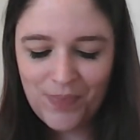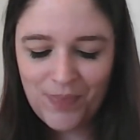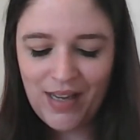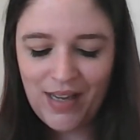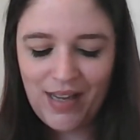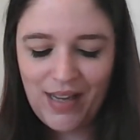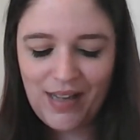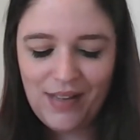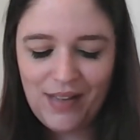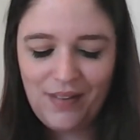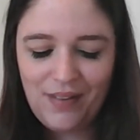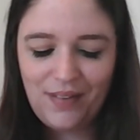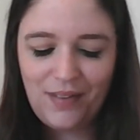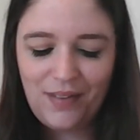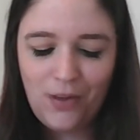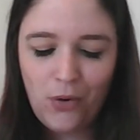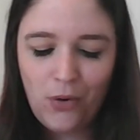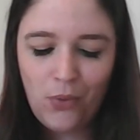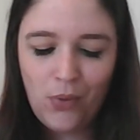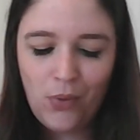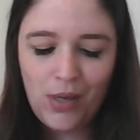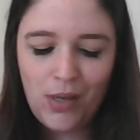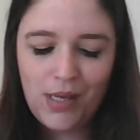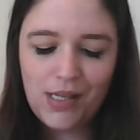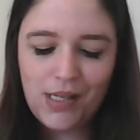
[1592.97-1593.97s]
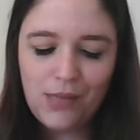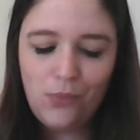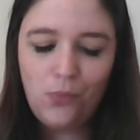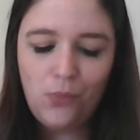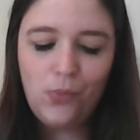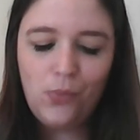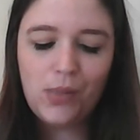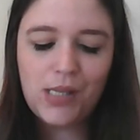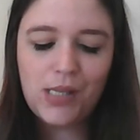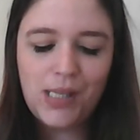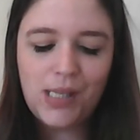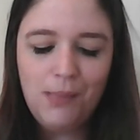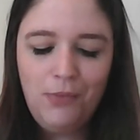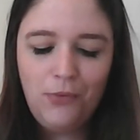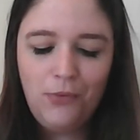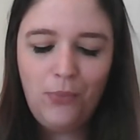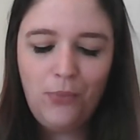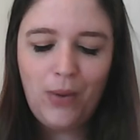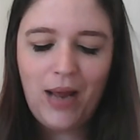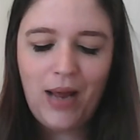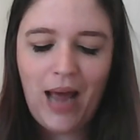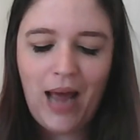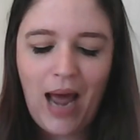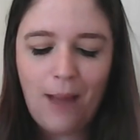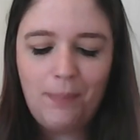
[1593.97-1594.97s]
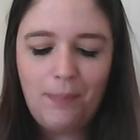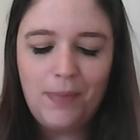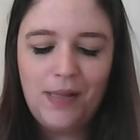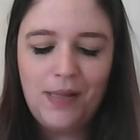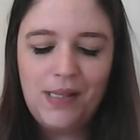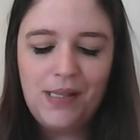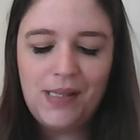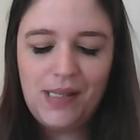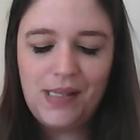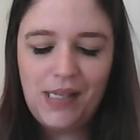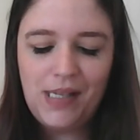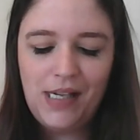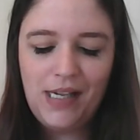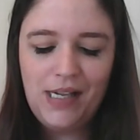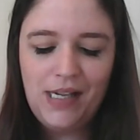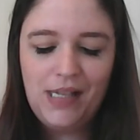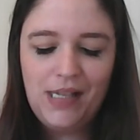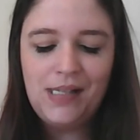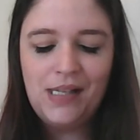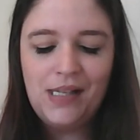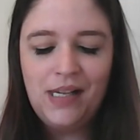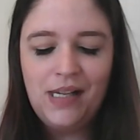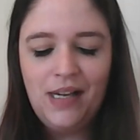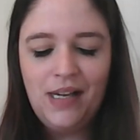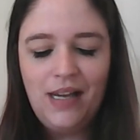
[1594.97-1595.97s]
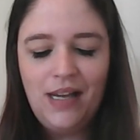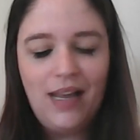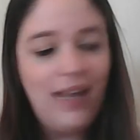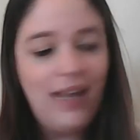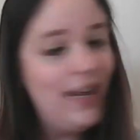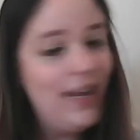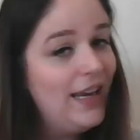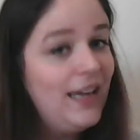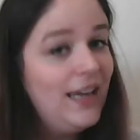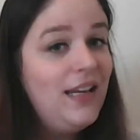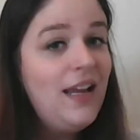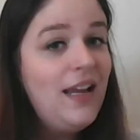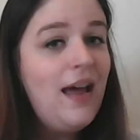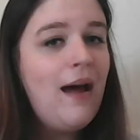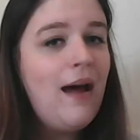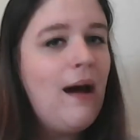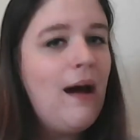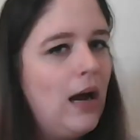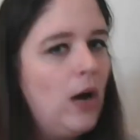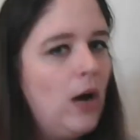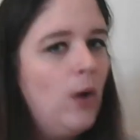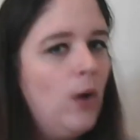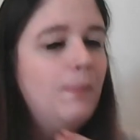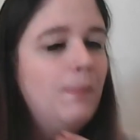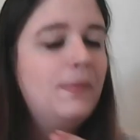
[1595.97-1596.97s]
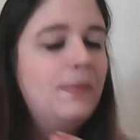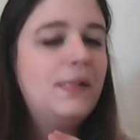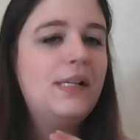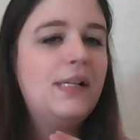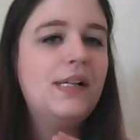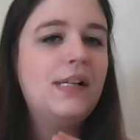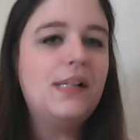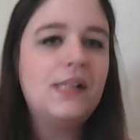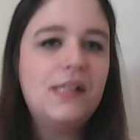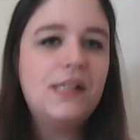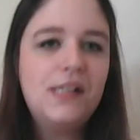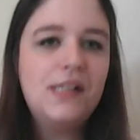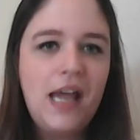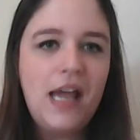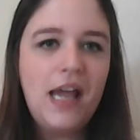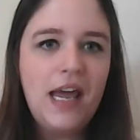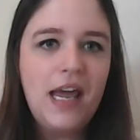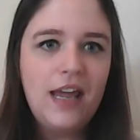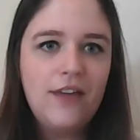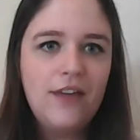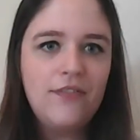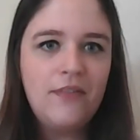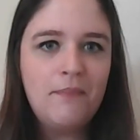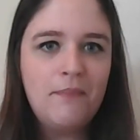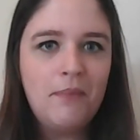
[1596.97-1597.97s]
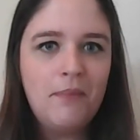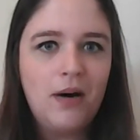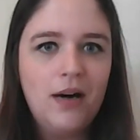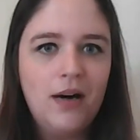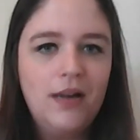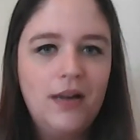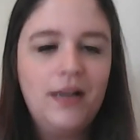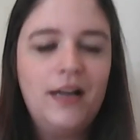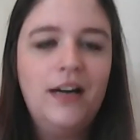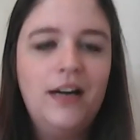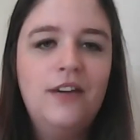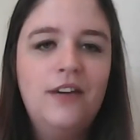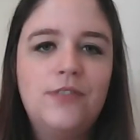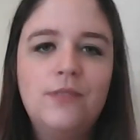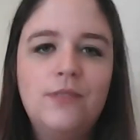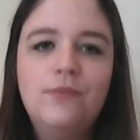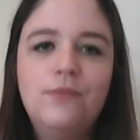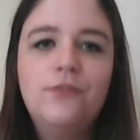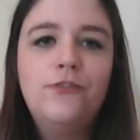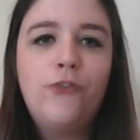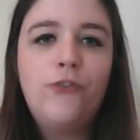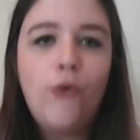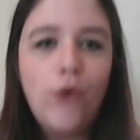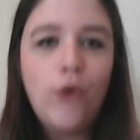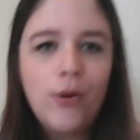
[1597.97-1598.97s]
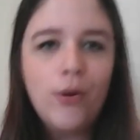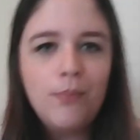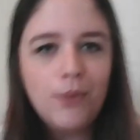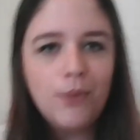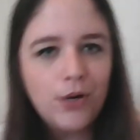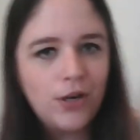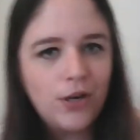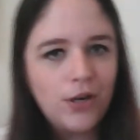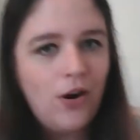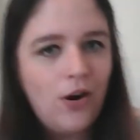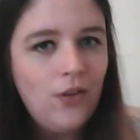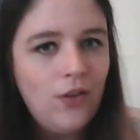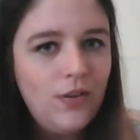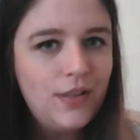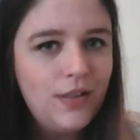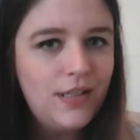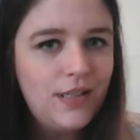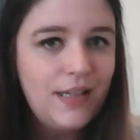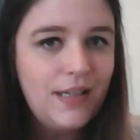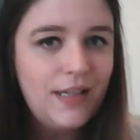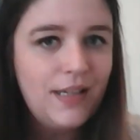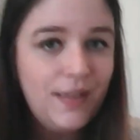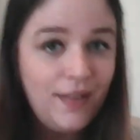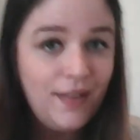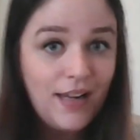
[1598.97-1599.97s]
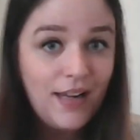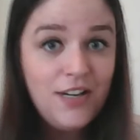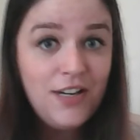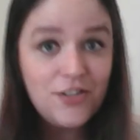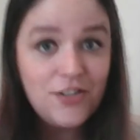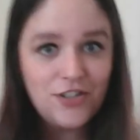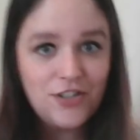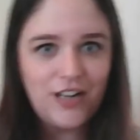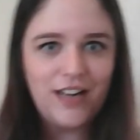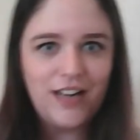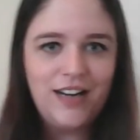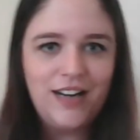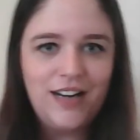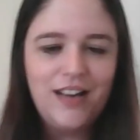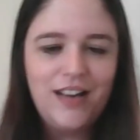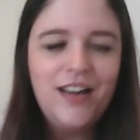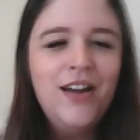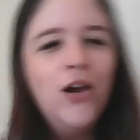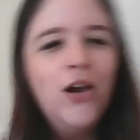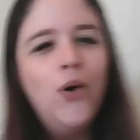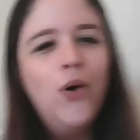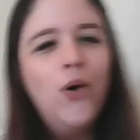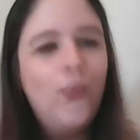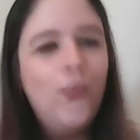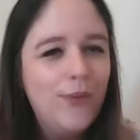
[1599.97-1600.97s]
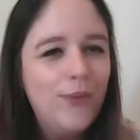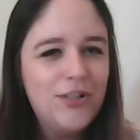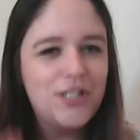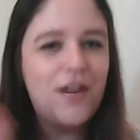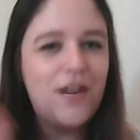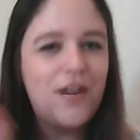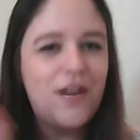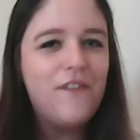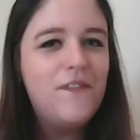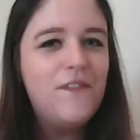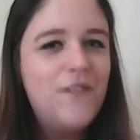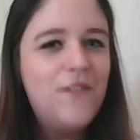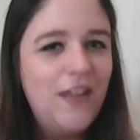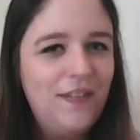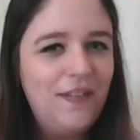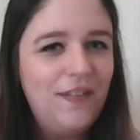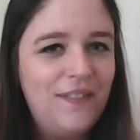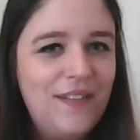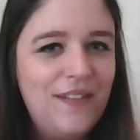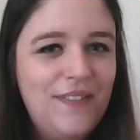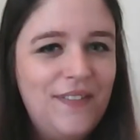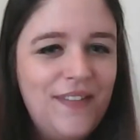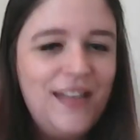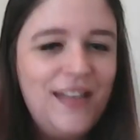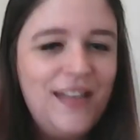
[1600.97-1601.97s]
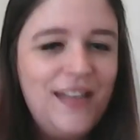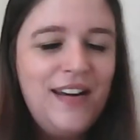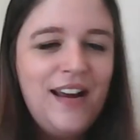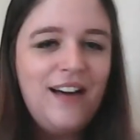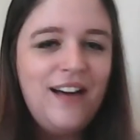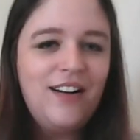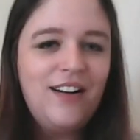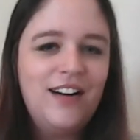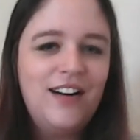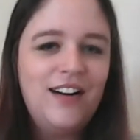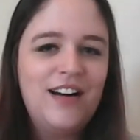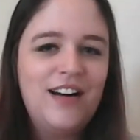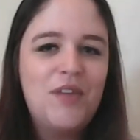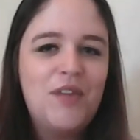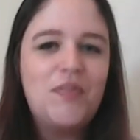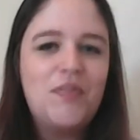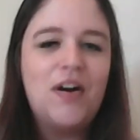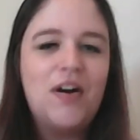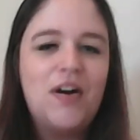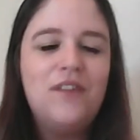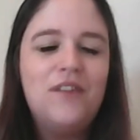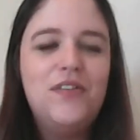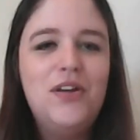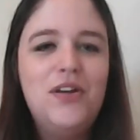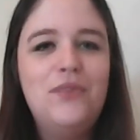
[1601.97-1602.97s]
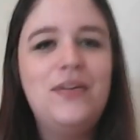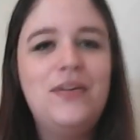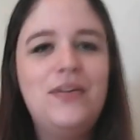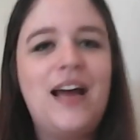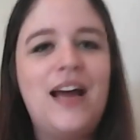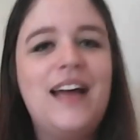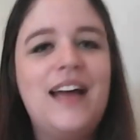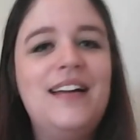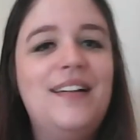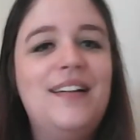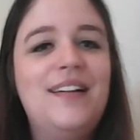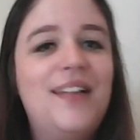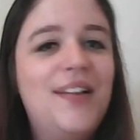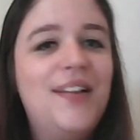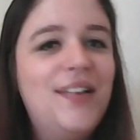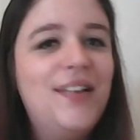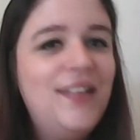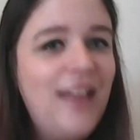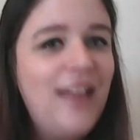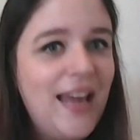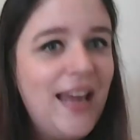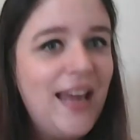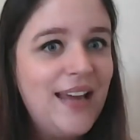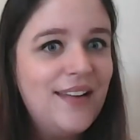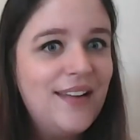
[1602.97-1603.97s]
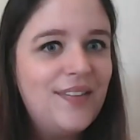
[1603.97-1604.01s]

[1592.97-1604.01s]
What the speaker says: so some of what happens is Anna helps save Mongkut from former colonization, which fits in the narrative of the United States